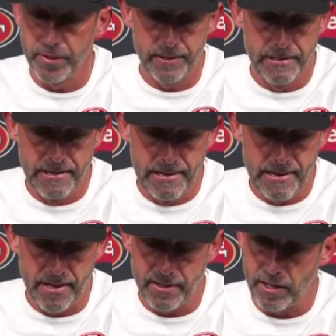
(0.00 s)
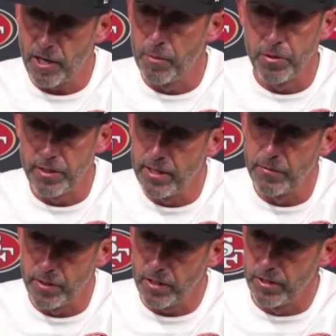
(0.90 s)
But I thought a couple he
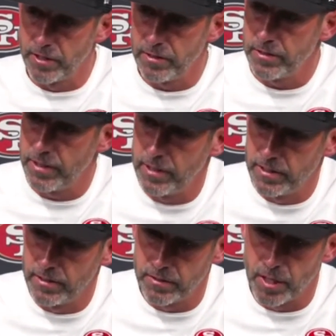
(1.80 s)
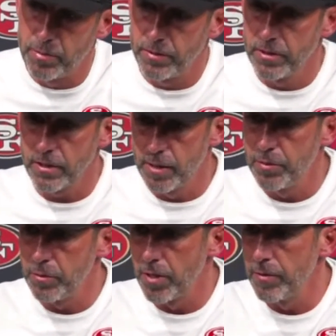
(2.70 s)
definitely couldn't, and a
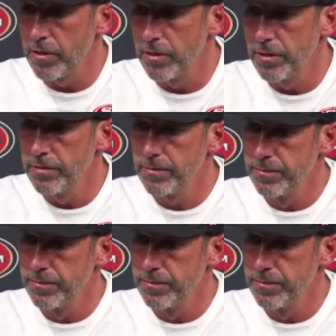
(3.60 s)
couple he probably could have.